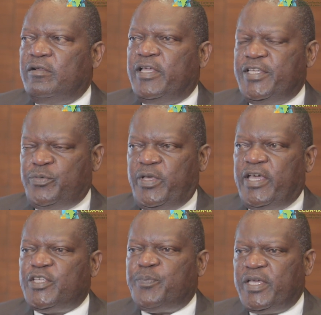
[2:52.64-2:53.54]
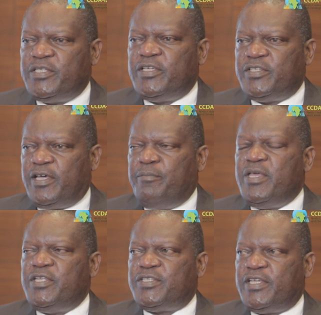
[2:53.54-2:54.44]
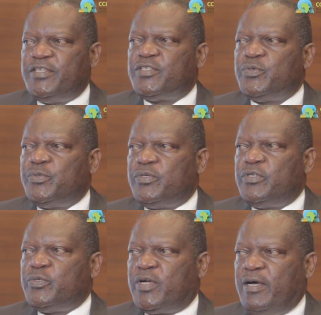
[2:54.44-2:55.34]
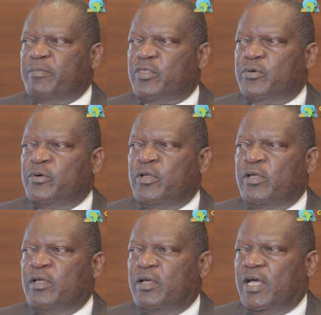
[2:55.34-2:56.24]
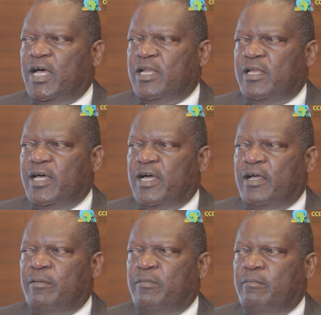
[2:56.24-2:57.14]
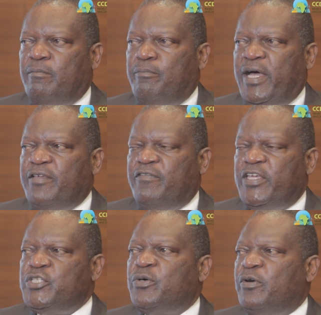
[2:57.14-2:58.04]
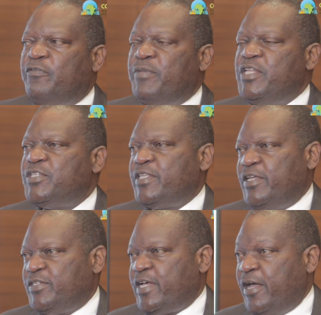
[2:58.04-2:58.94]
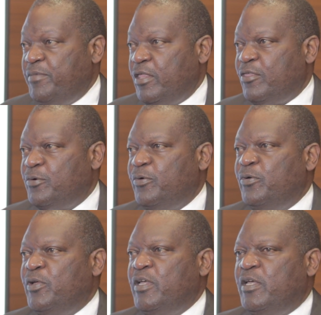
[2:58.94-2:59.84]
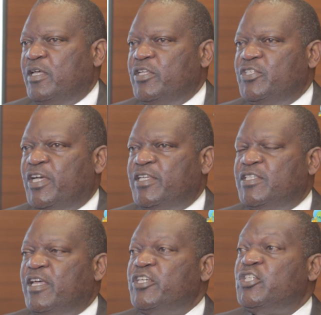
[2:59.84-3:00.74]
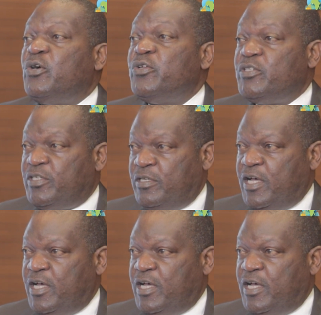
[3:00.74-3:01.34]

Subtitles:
Yes, we are expecting some ministers to come through. And by virtue of ministers coming through, it just shows